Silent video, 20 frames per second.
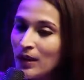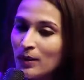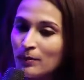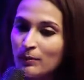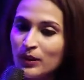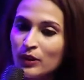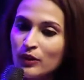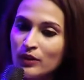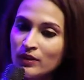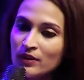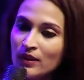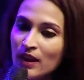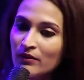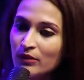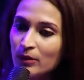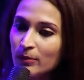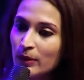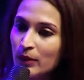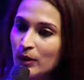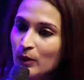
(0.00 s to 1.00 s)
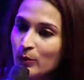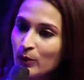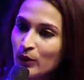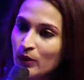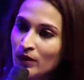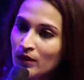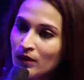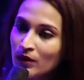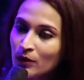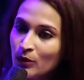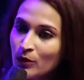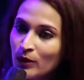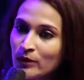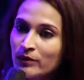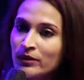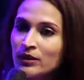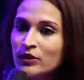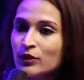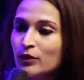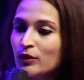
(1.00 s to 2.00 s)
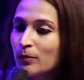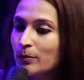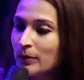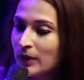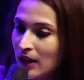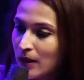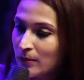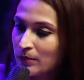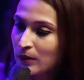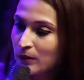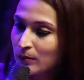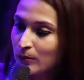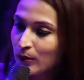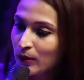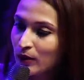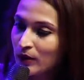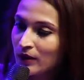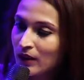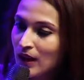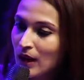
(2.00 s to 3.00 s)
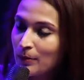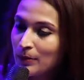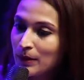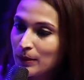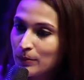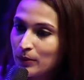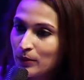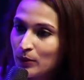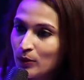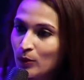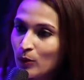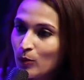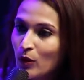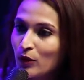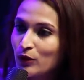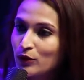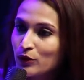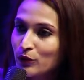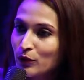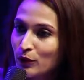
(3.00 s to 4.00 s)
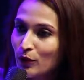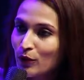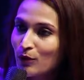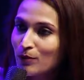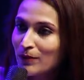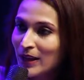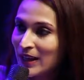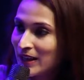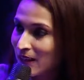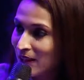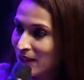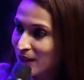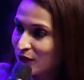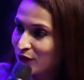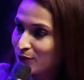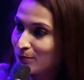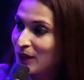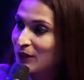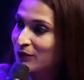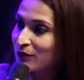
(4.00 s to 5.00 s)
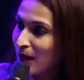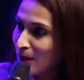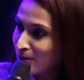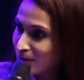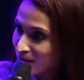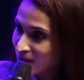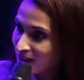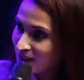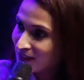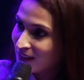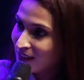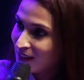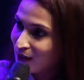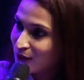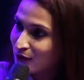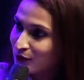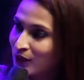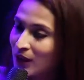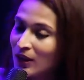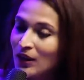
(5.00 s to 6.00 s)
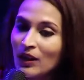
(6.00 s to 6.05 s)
because everybody would, whoever is going to pick up the book, are people who want to know my life, my family's life,